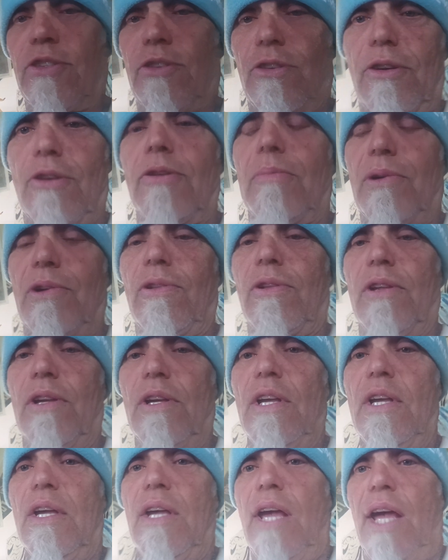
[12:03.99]
Chernobyl.
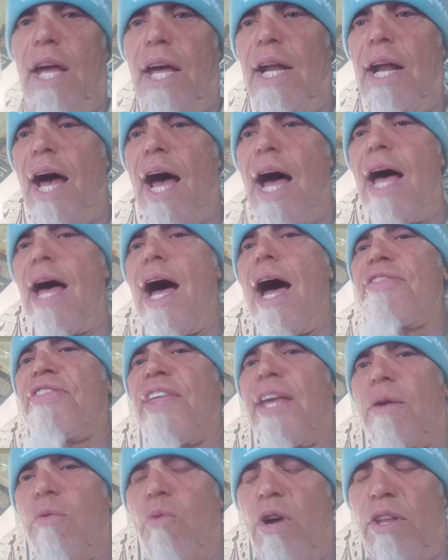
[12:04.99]
And I
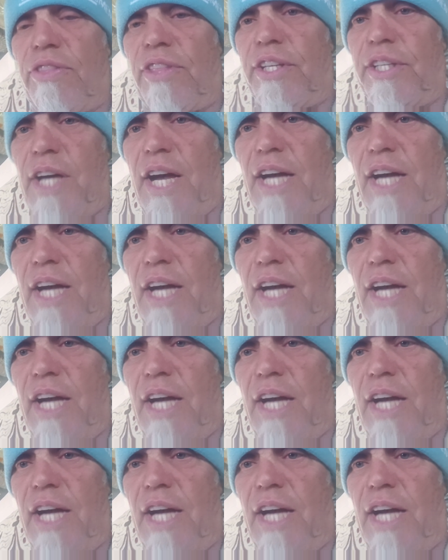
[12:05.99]
think what the